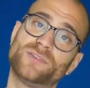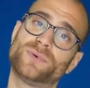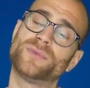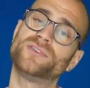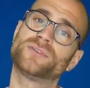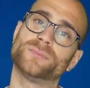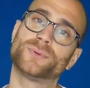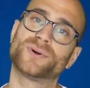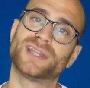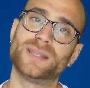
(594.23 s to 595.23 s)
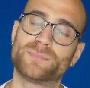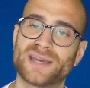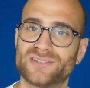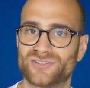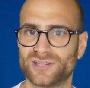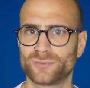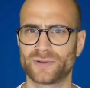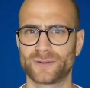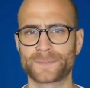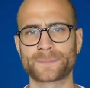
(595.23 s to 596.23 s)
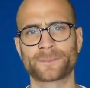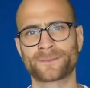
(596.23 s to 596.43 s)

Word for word: but most importantly, Ben Chilwell.